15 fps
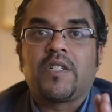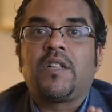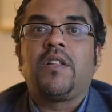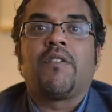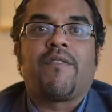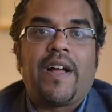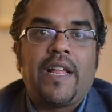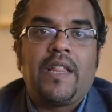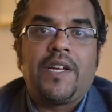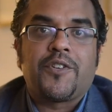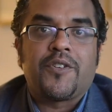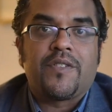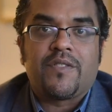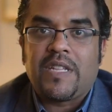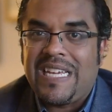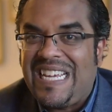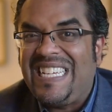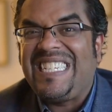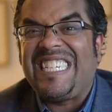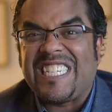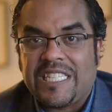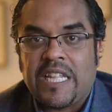clear violations, the
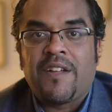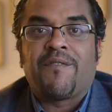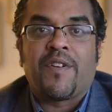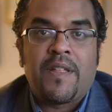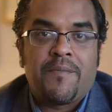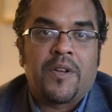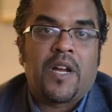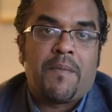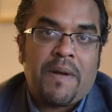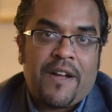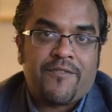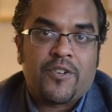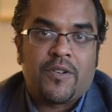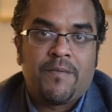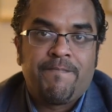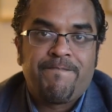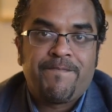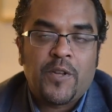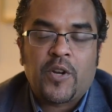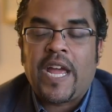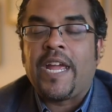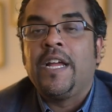easiest thing for them to come after.
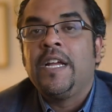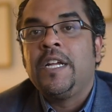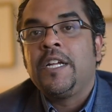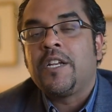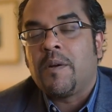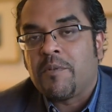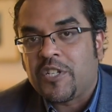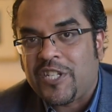Okay, number